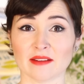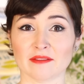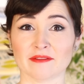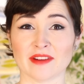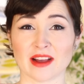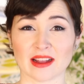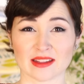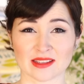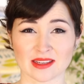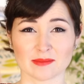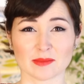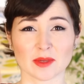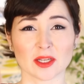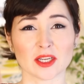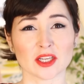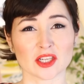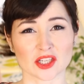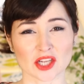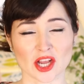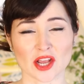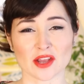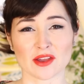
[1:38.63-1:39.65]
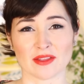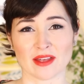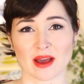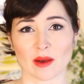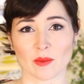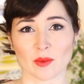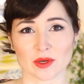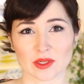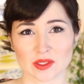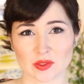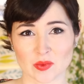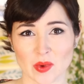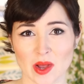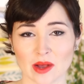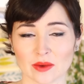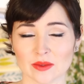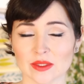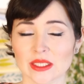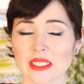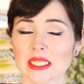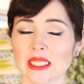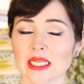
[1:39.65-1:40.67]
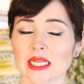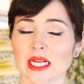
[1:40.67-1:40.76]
In fact, I'm gonna show you that one as well.